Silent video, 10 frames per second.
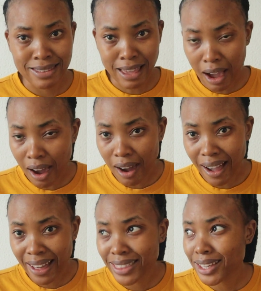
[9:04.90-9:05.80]
yeah,
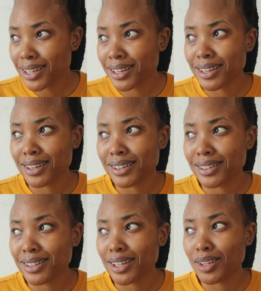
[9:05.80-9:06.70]
I think
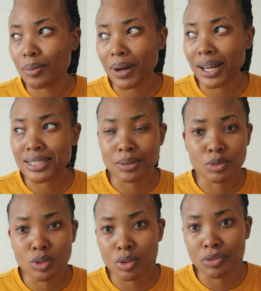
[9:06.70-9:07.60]
Iloba, some
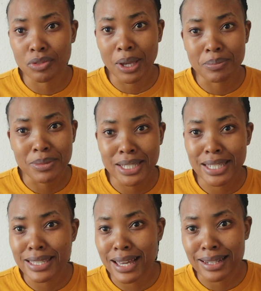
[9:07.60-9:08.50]
sort of a
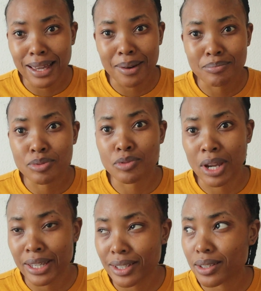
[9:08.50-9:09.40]
mini nyana
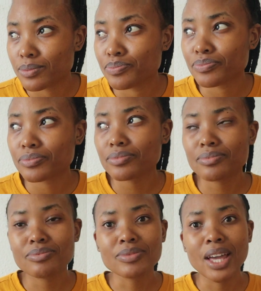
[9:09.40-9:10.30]
break,
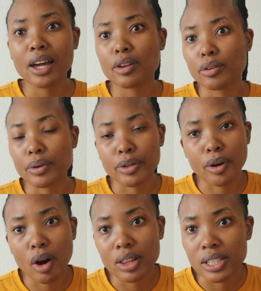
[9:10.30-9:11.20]
I don't know what to
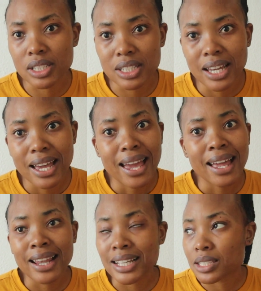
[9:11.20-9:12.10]
call it.
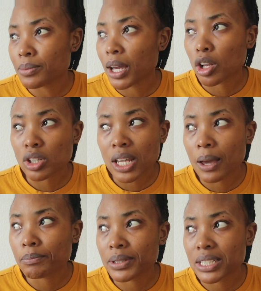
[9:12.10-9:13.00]
That's why a lot
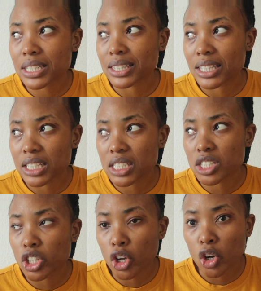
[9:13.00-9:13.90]
happened this
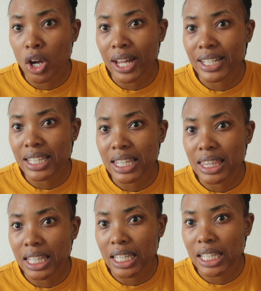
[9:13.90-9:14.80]
year. Another
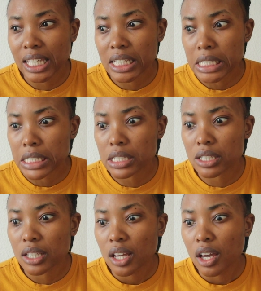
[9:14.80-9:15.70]
thing is